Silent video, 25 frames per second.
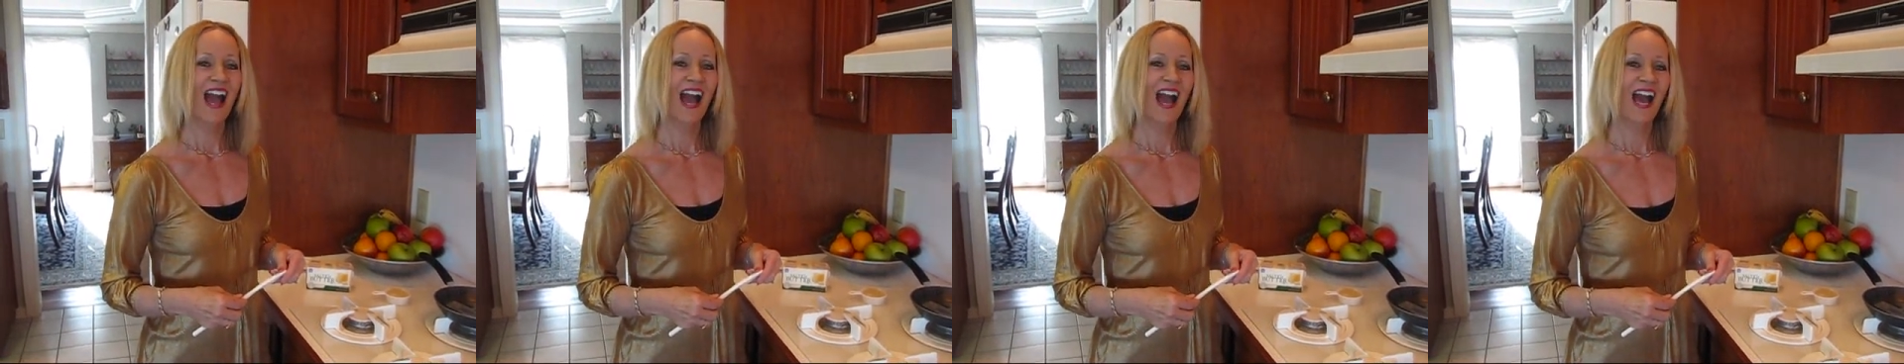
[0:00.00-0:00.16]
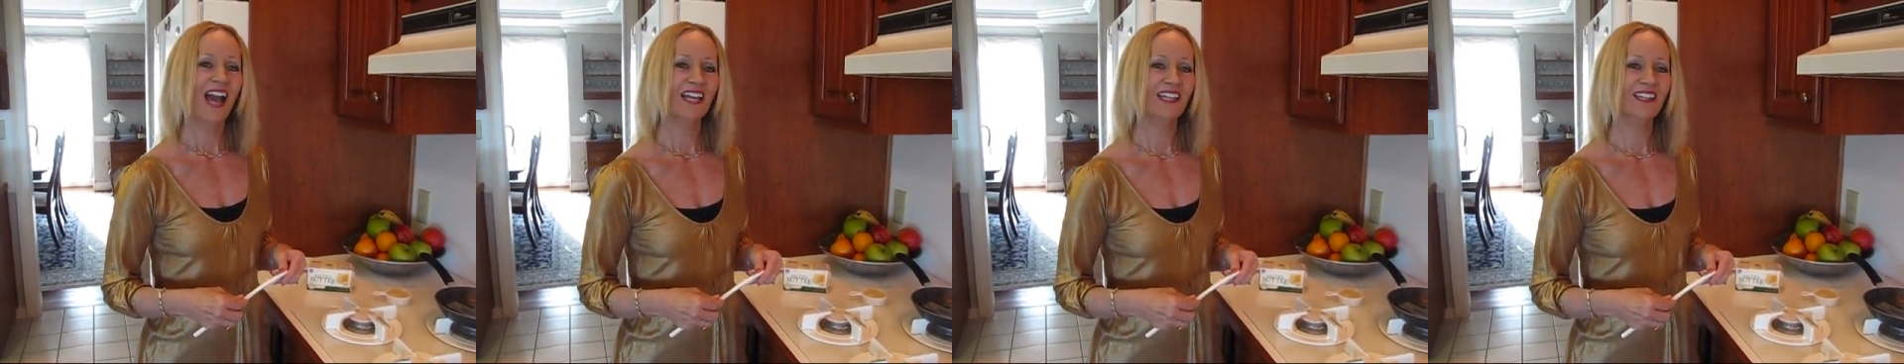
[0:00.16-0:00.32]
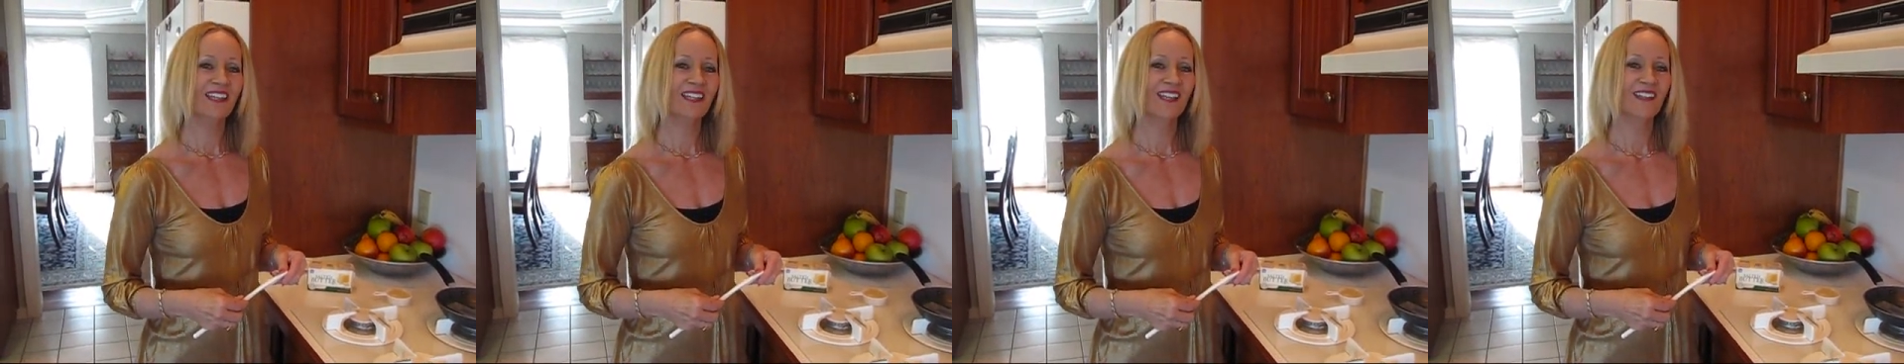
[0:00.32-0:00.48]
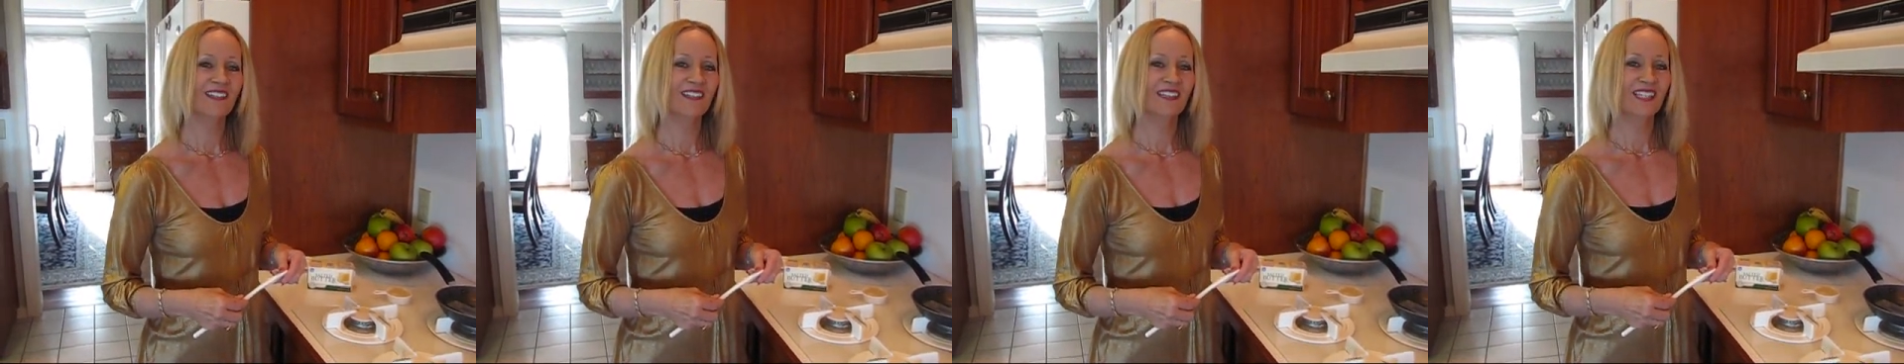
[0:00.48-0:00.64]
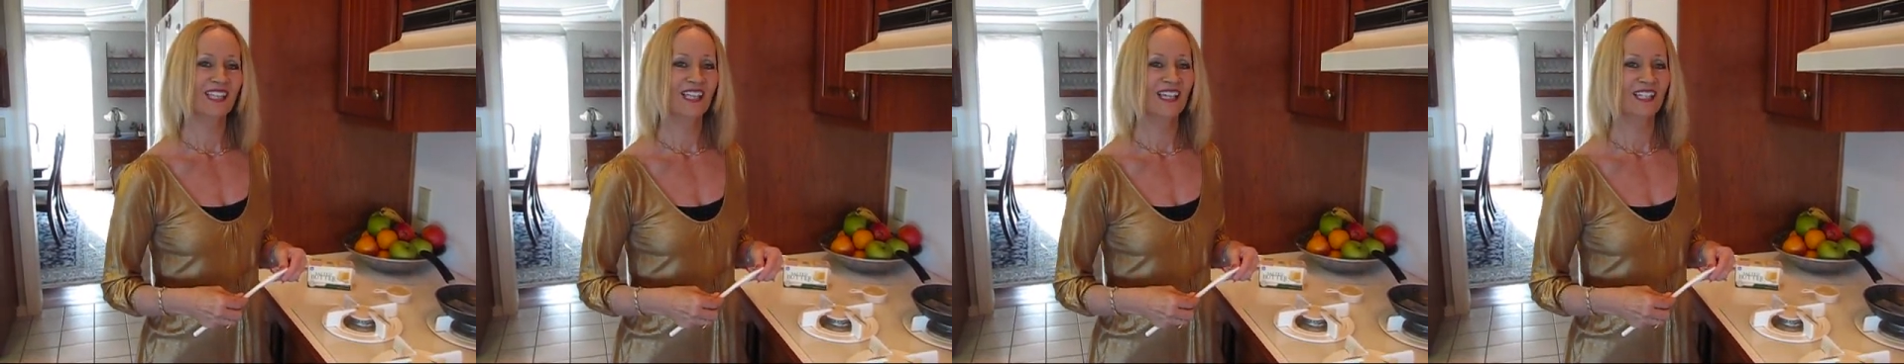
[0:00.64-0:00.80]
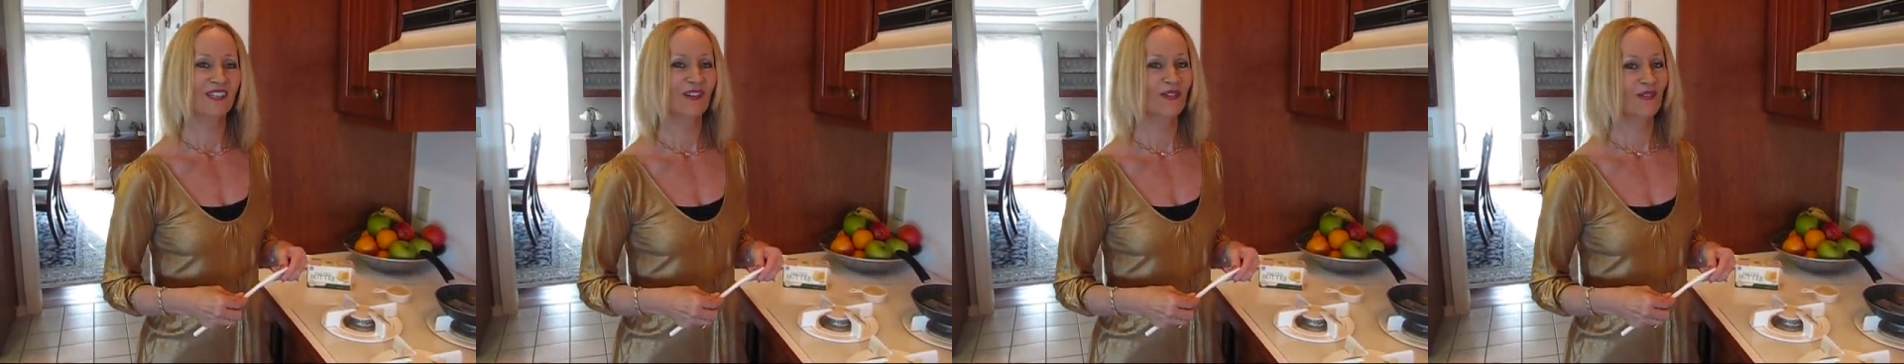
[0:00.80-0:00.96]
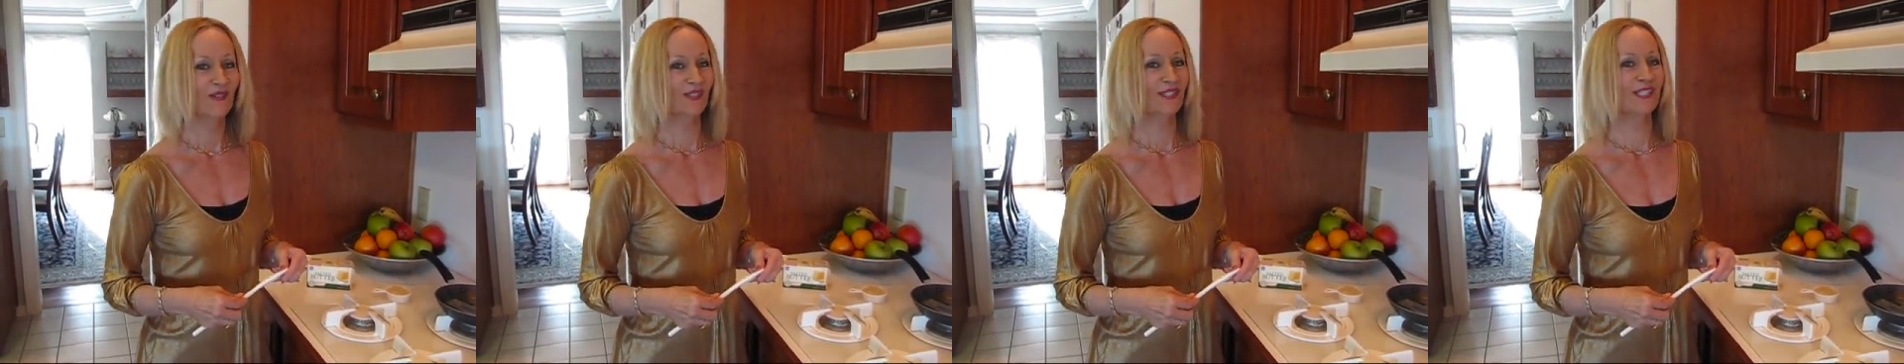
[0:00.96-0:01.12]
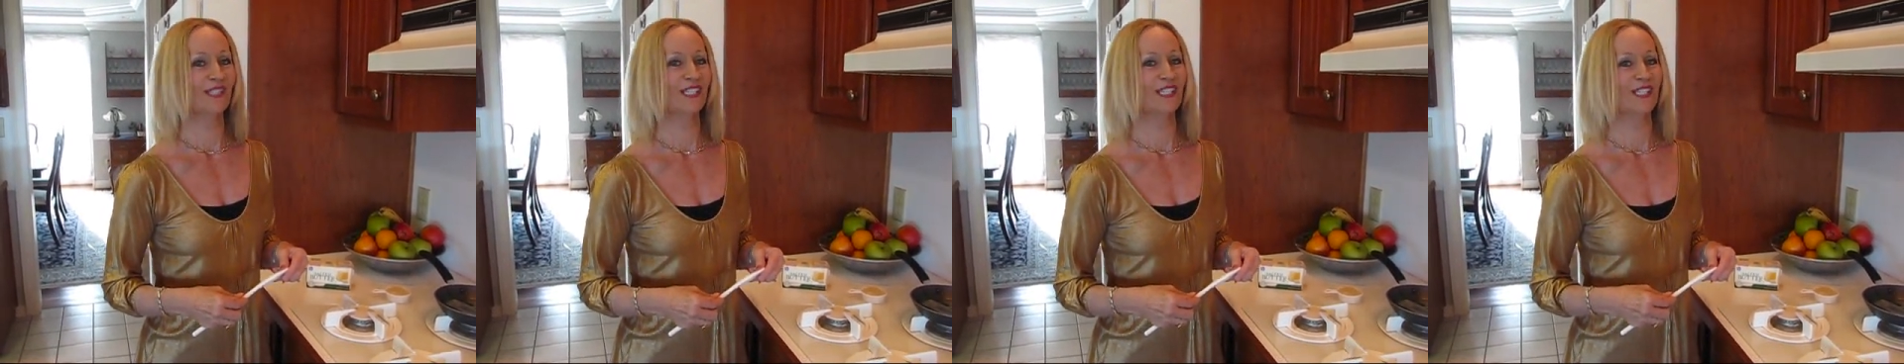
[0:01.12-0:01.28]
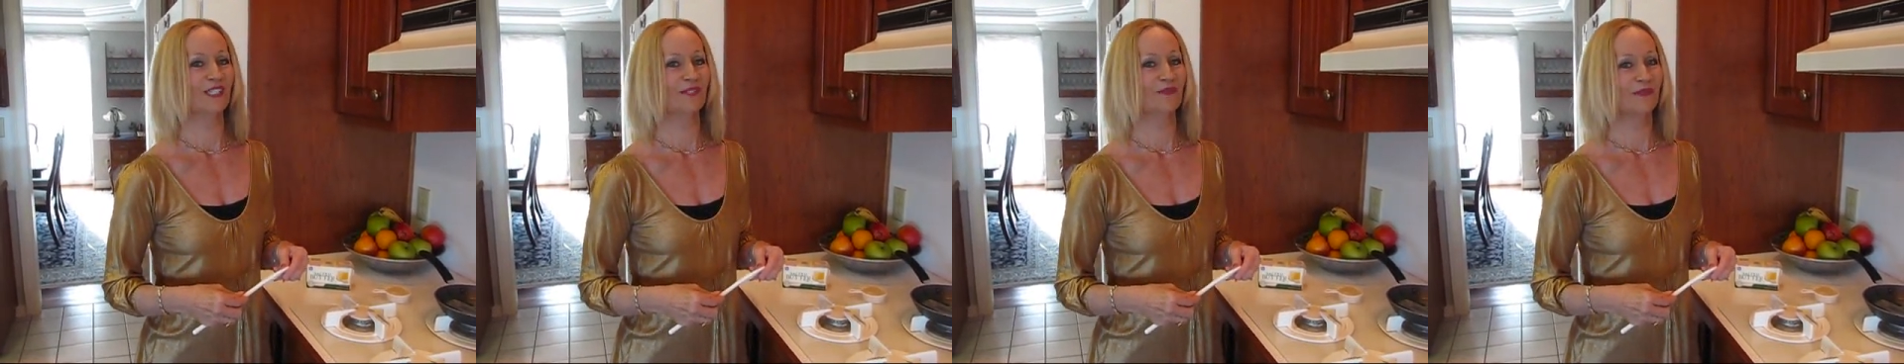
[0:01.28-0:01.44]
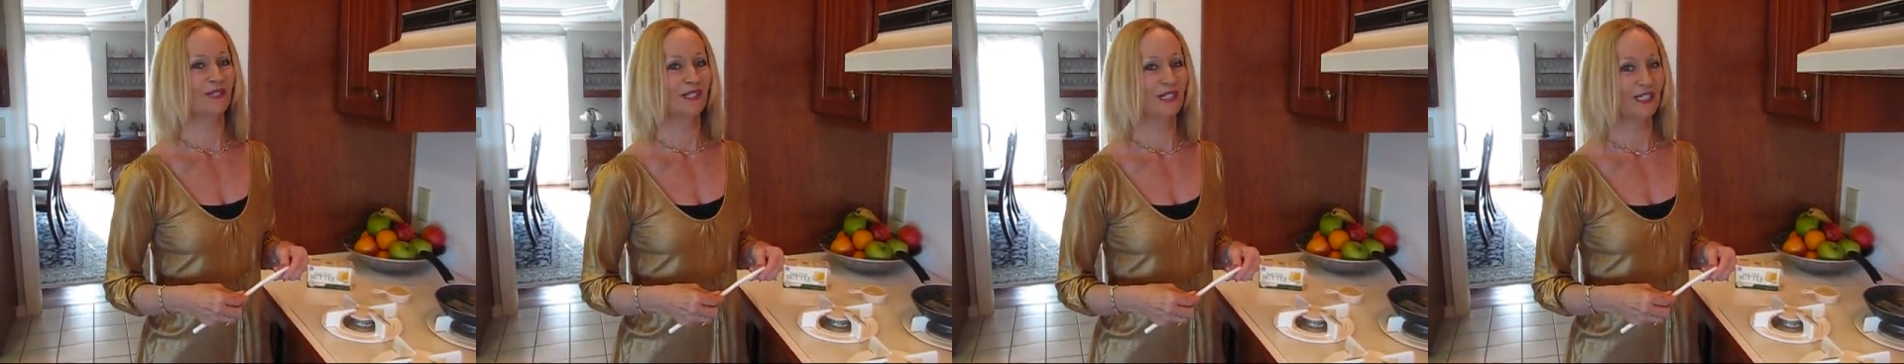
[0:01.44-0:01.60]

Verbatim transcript: I thought that corn sticks would